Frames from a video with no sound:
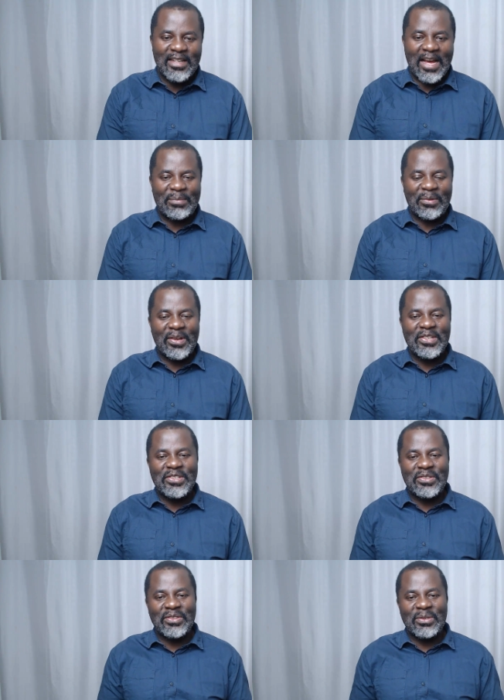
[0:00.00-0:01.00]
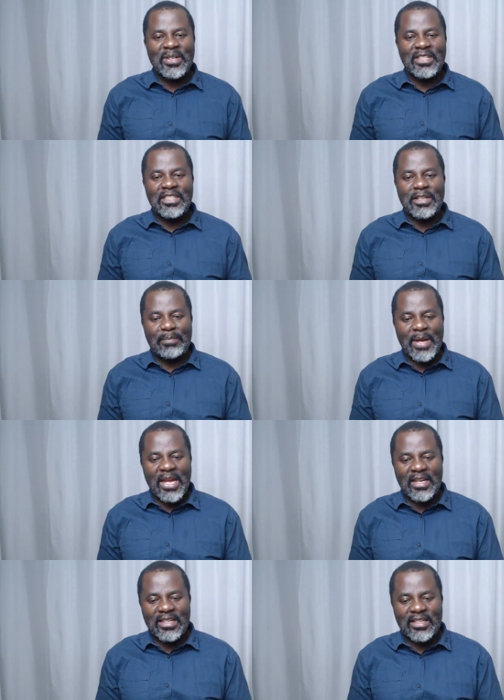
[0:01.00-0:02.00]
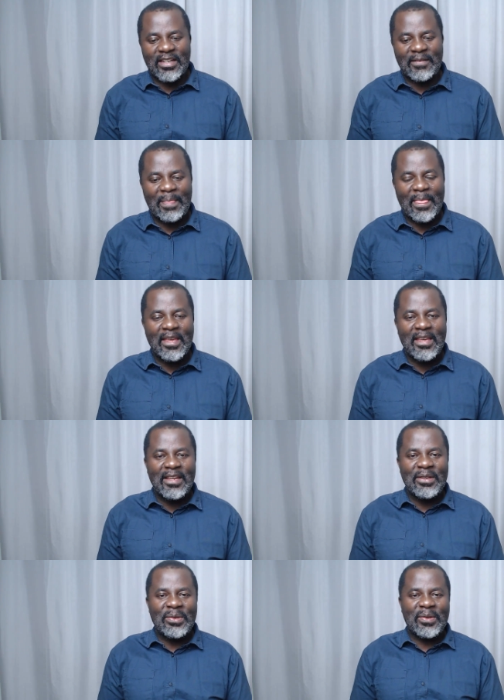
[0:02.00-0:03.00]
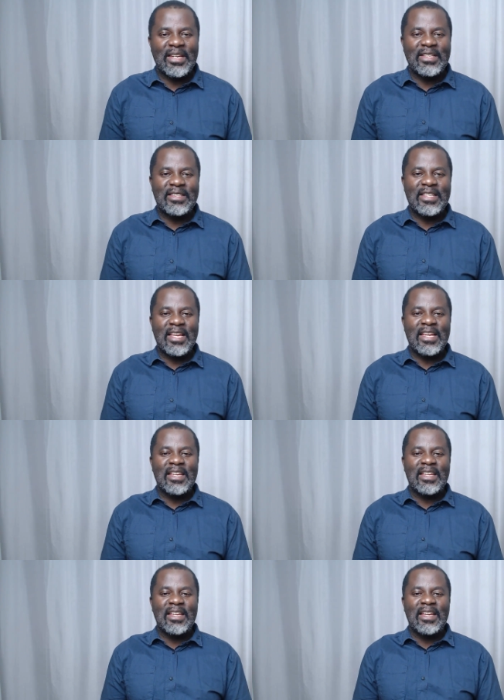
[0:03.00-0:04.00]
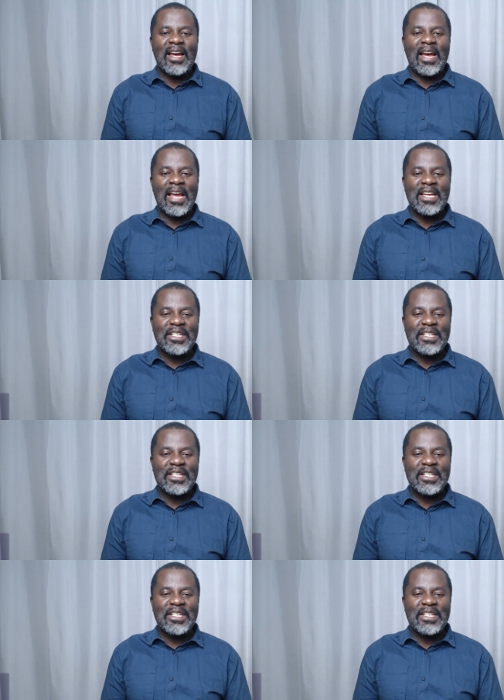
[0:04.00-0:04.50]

I'm going to the word depend. You can say, I